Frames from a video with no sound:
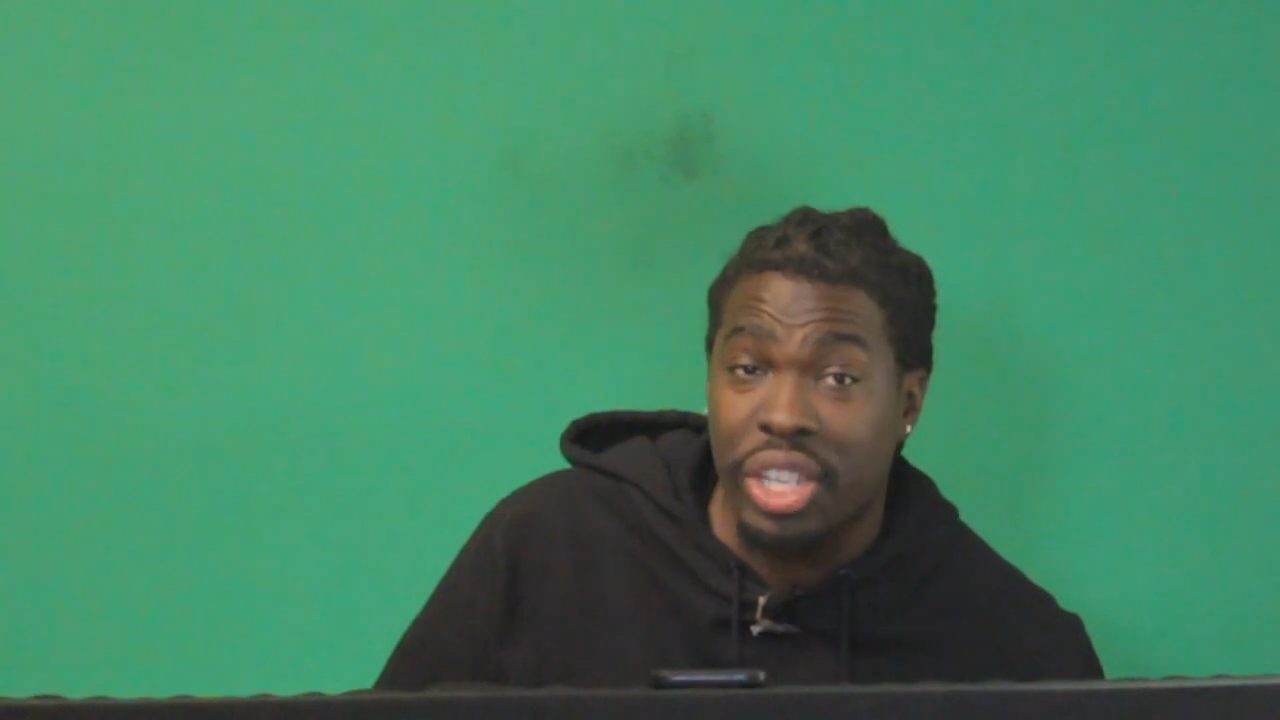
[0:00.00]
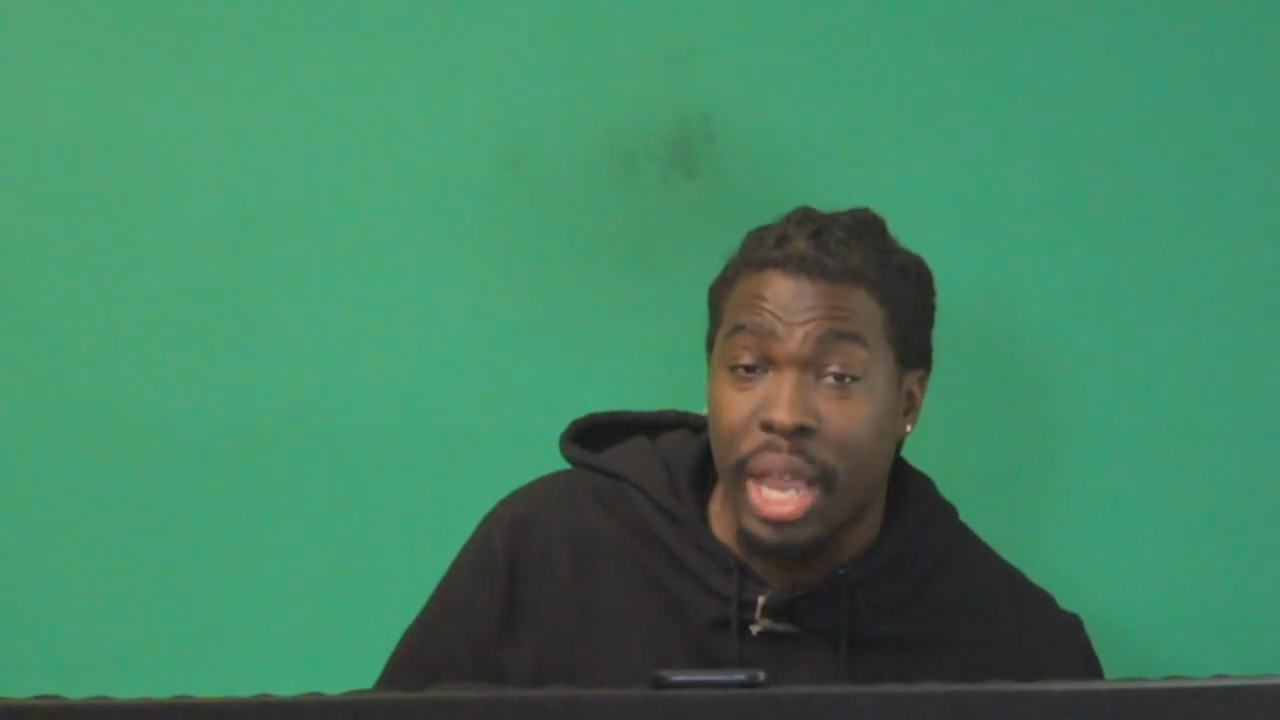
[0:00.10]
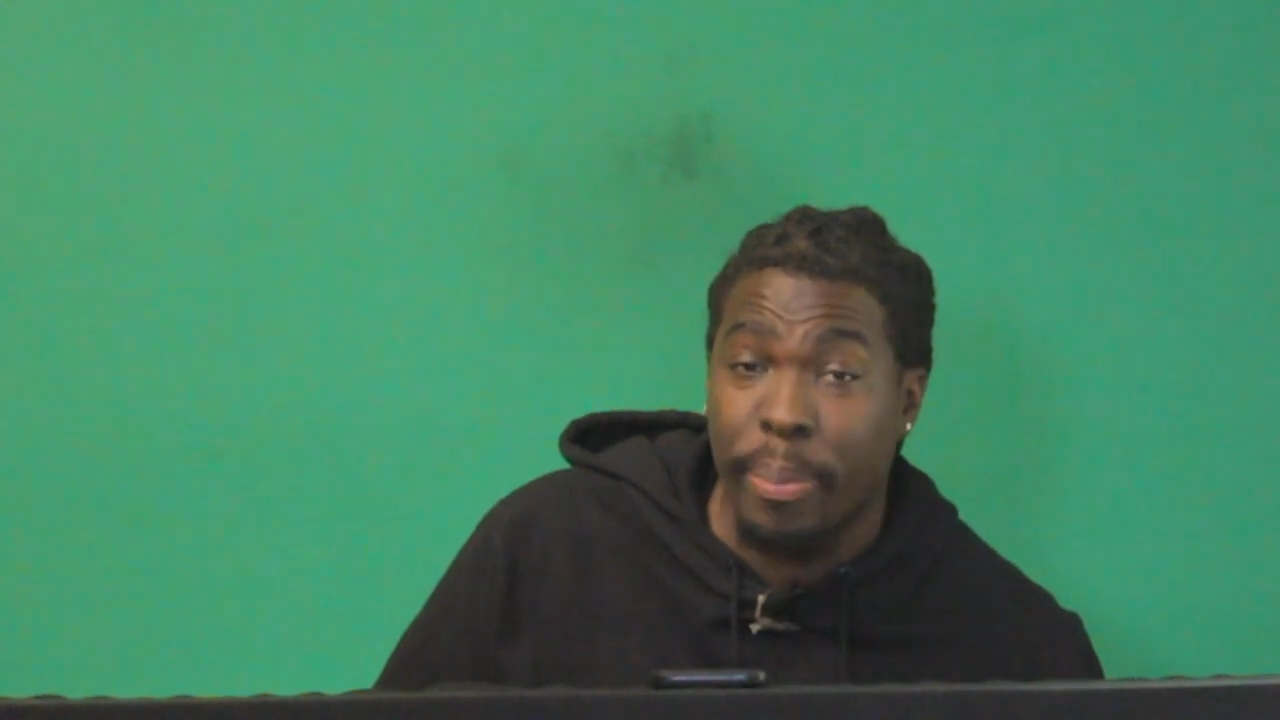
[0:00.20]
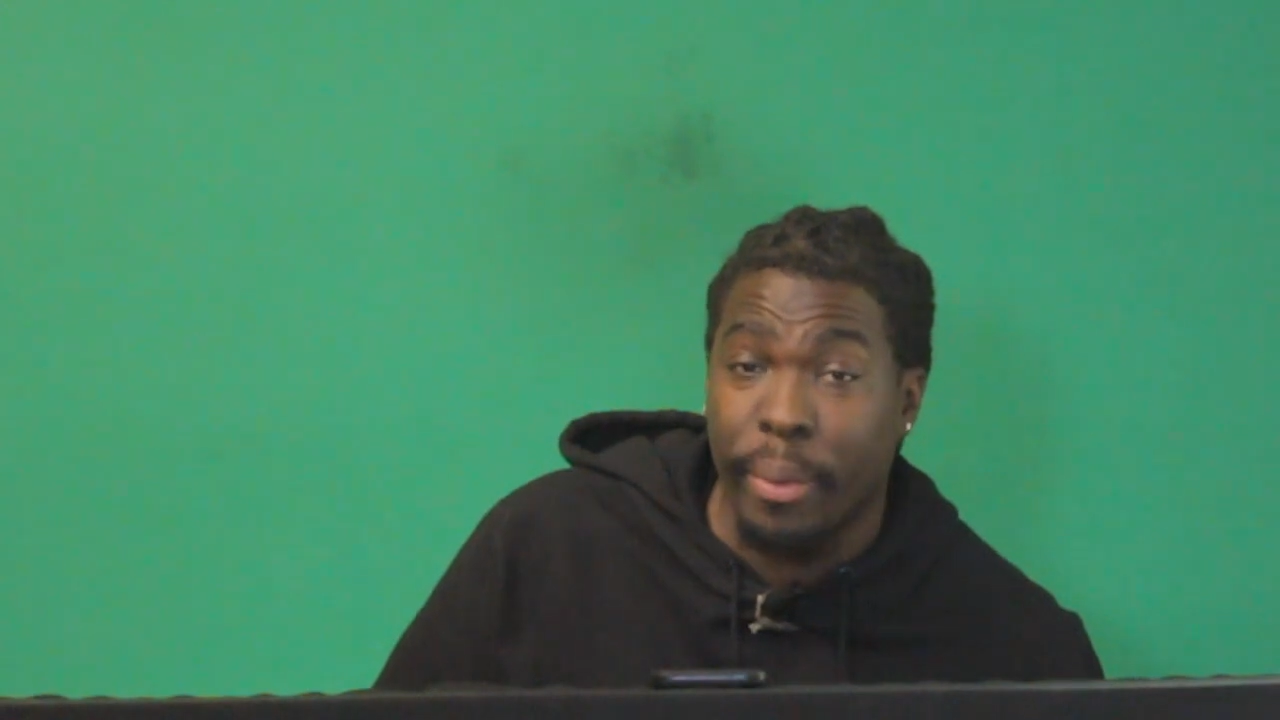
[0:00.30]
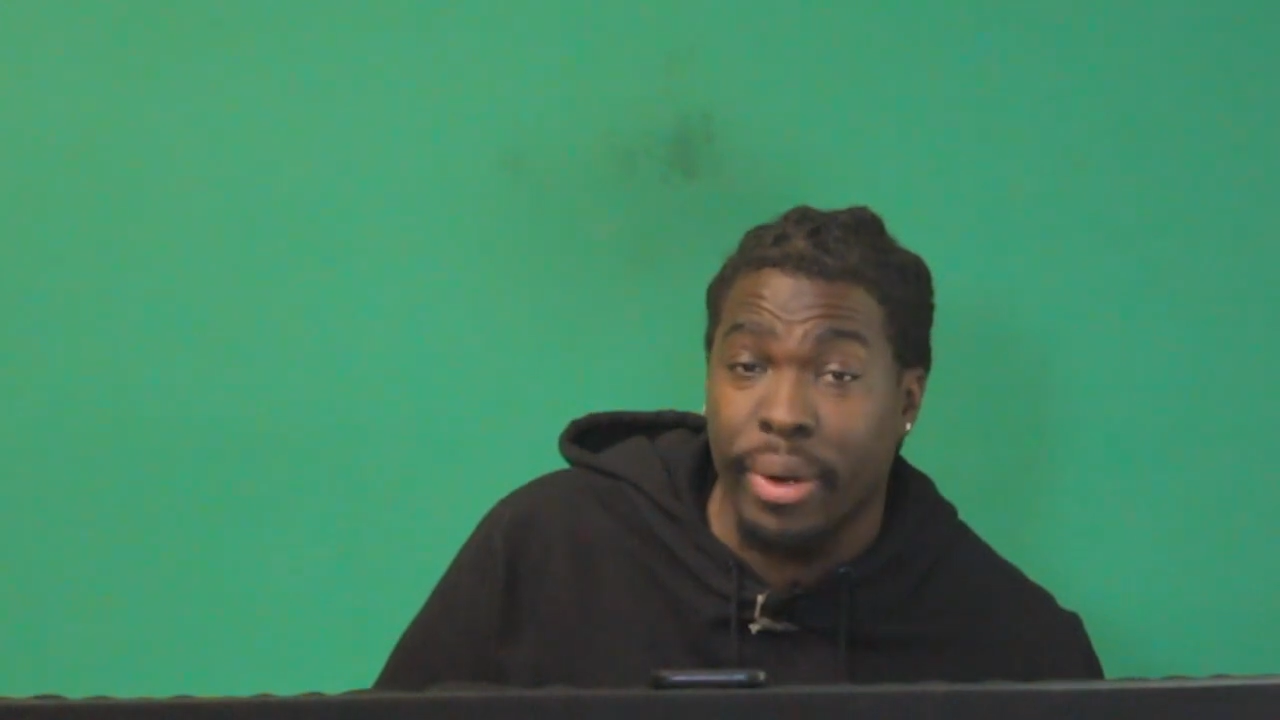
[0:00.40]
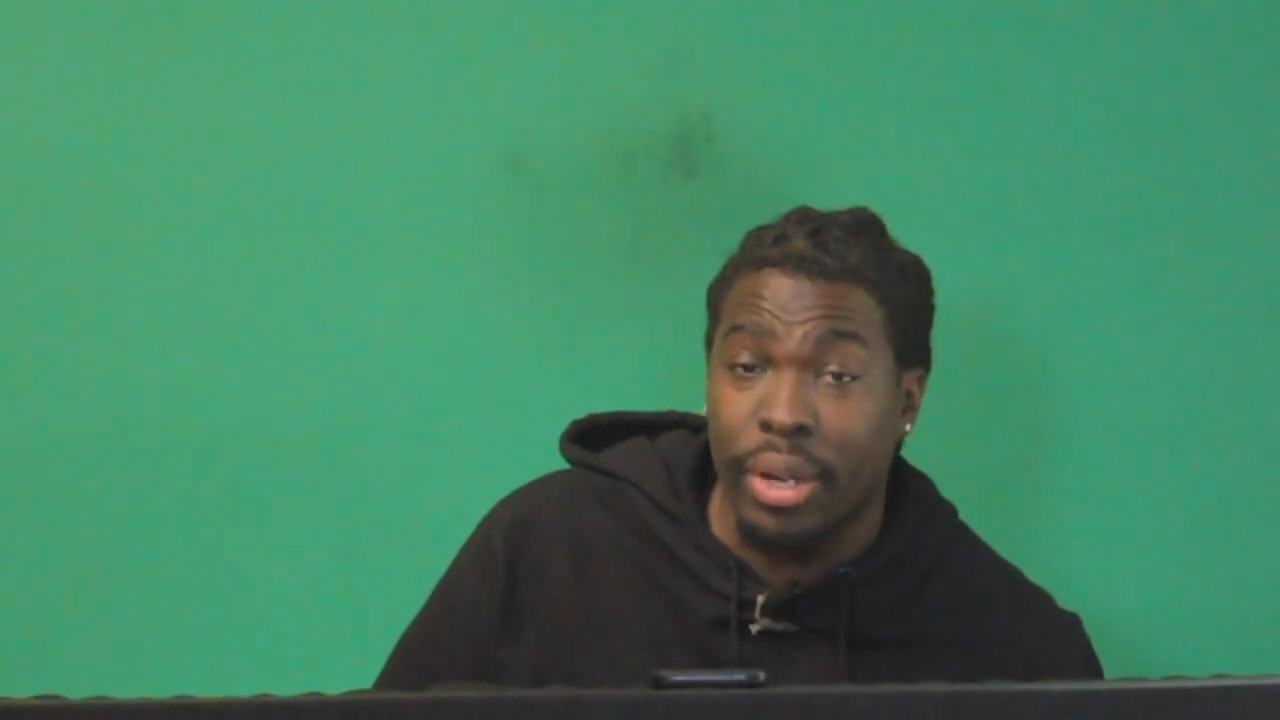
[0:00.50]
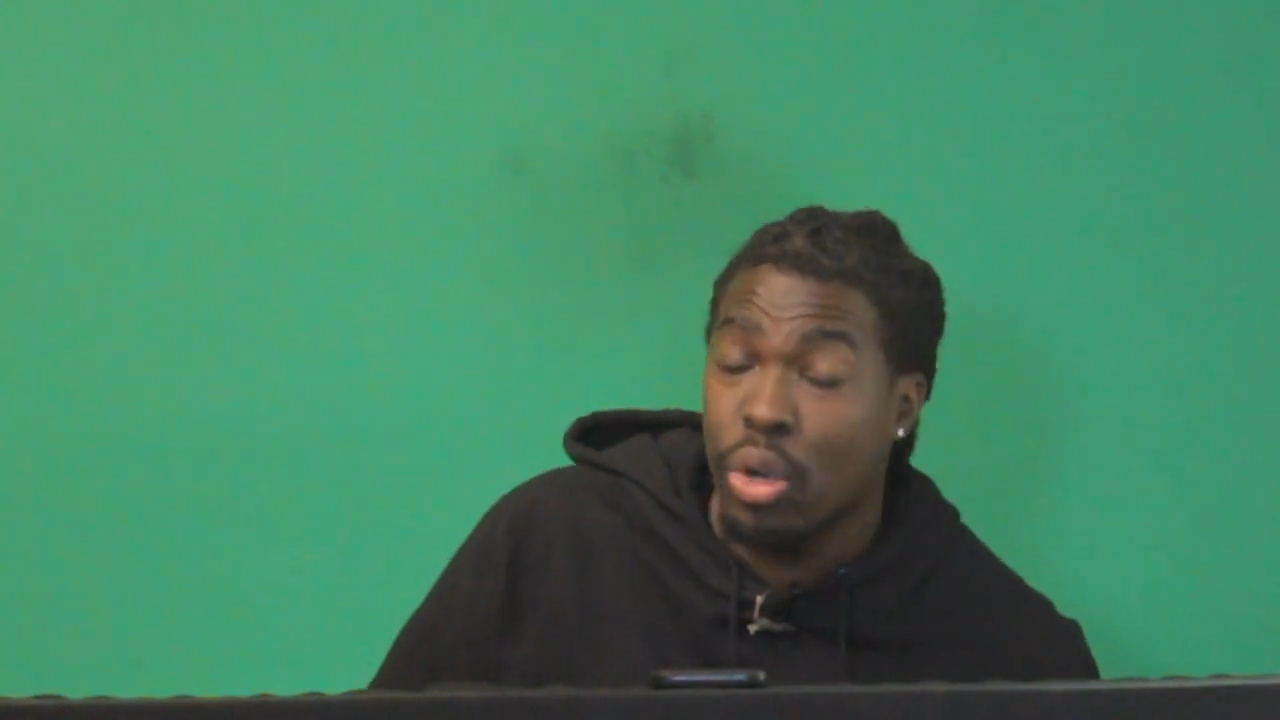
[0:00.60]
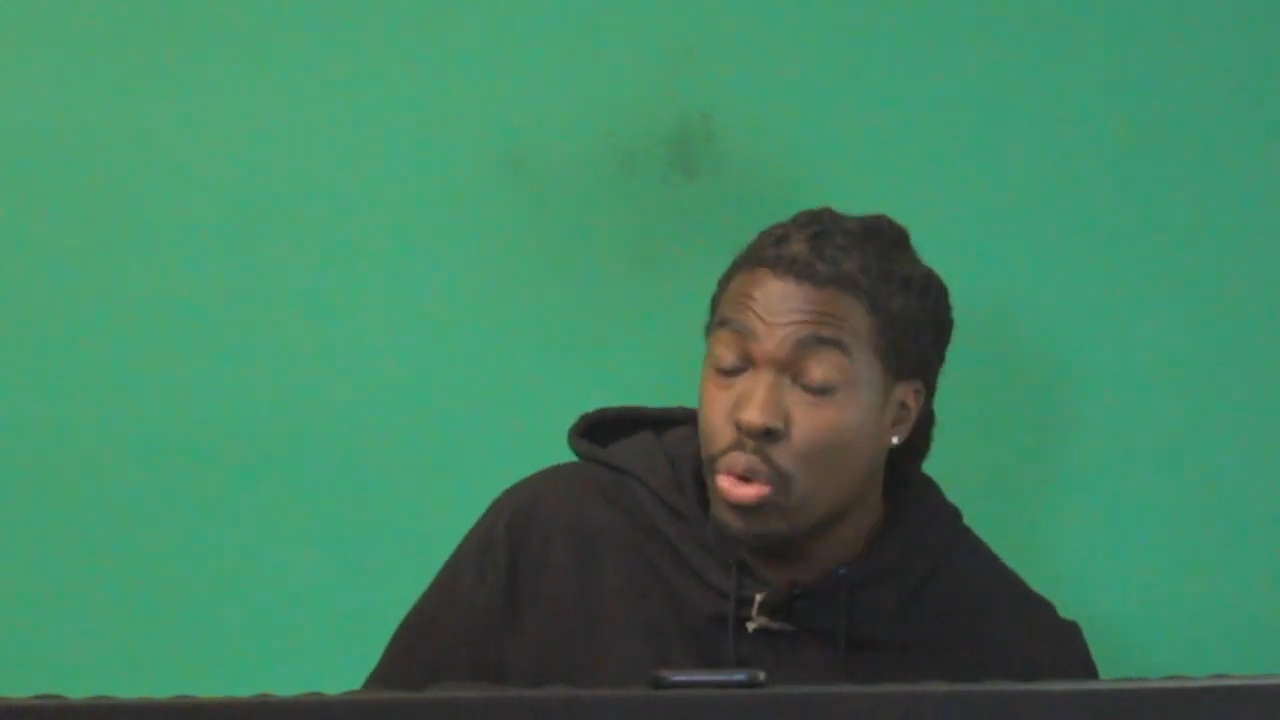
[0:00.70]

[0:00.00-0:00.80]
skateboarding,